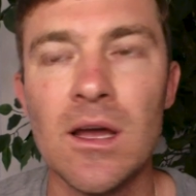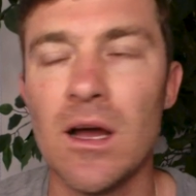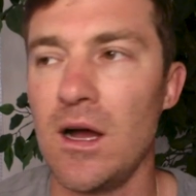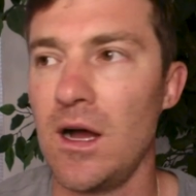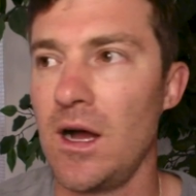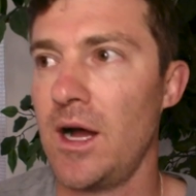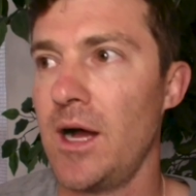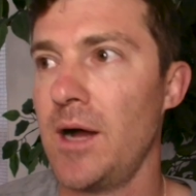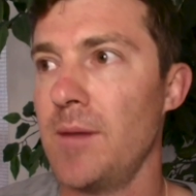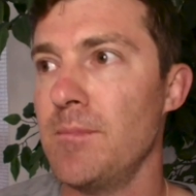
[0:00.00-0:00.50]

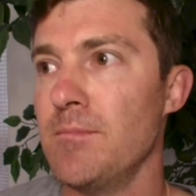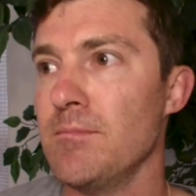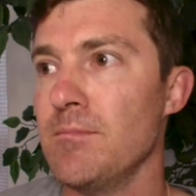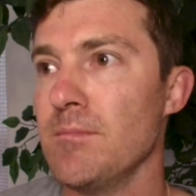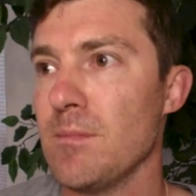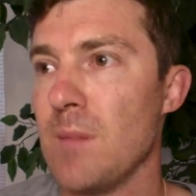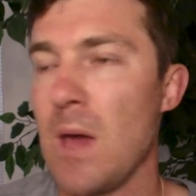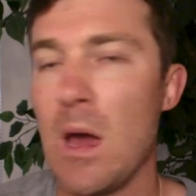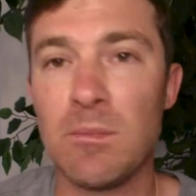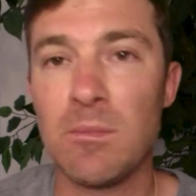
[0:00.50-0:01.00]
um,
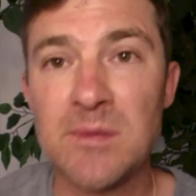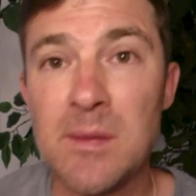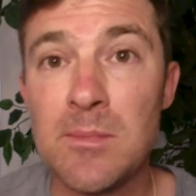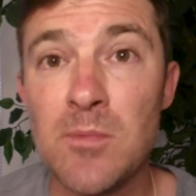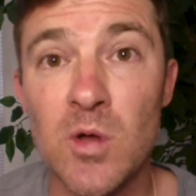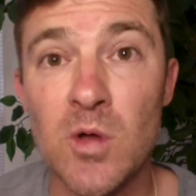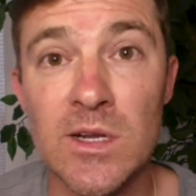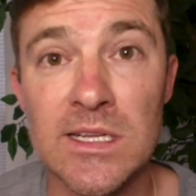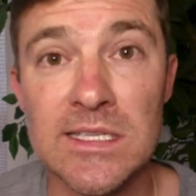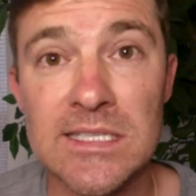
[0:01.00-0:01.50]
helps
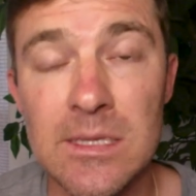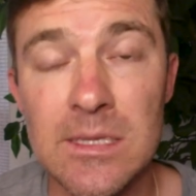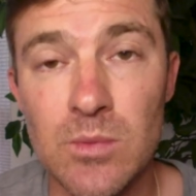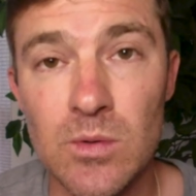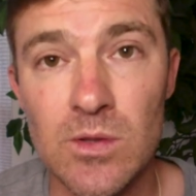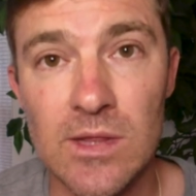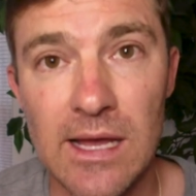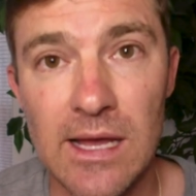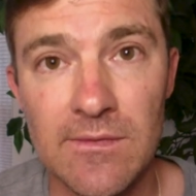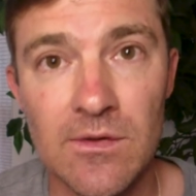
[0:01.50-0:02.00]
people on a
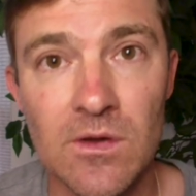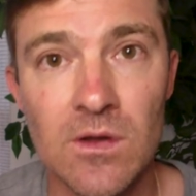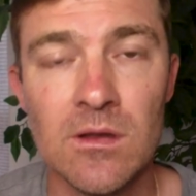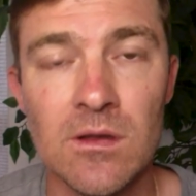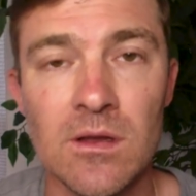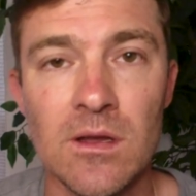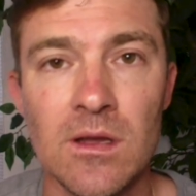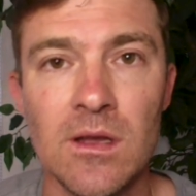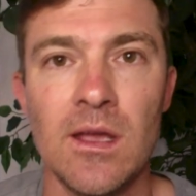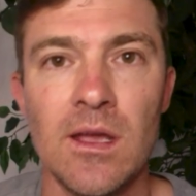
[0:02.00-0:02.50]
deeper
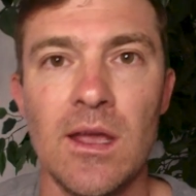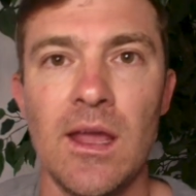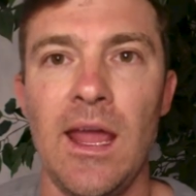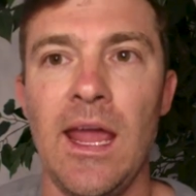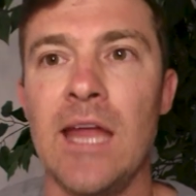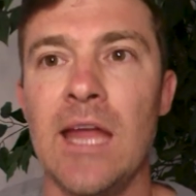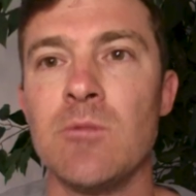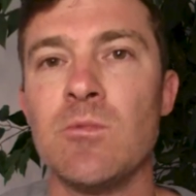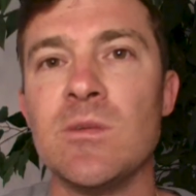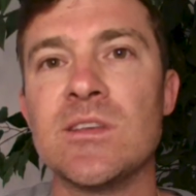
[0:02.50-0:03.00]
level?
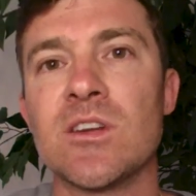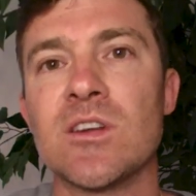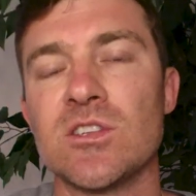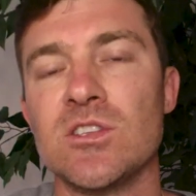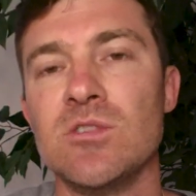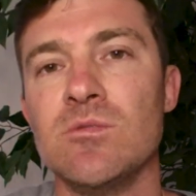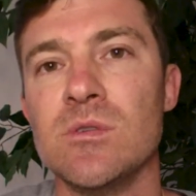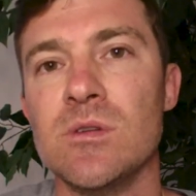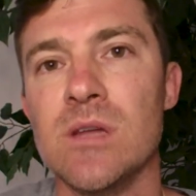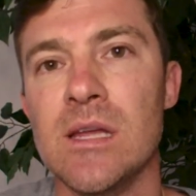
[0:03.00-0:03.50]
And we start
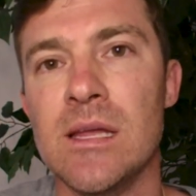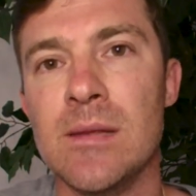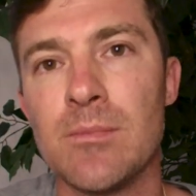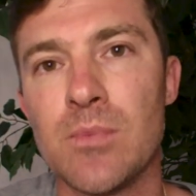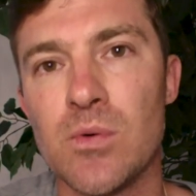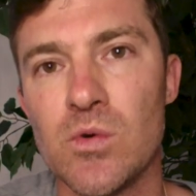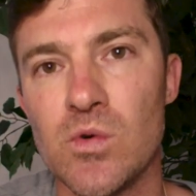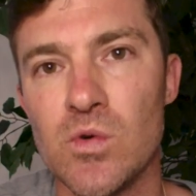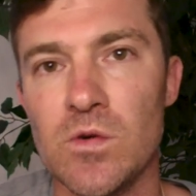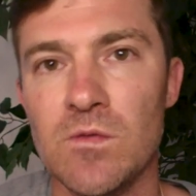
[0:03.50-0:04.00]
to
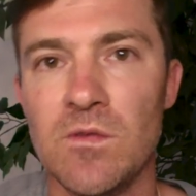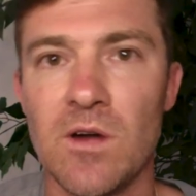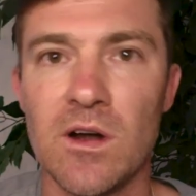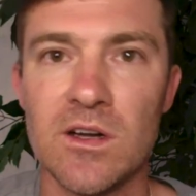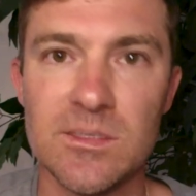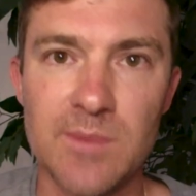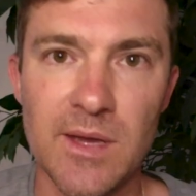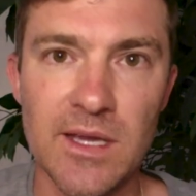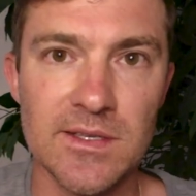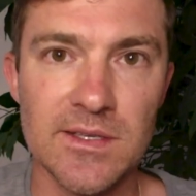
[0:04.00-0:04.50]
improve our
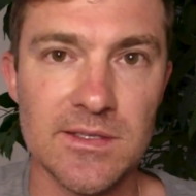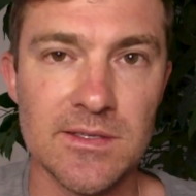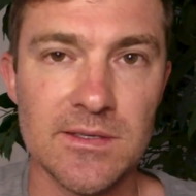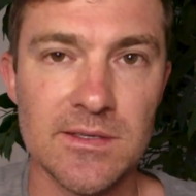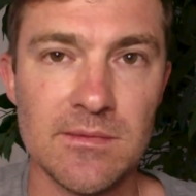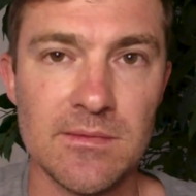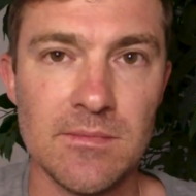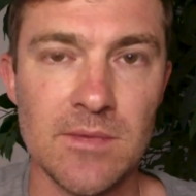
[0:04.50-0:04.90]
space.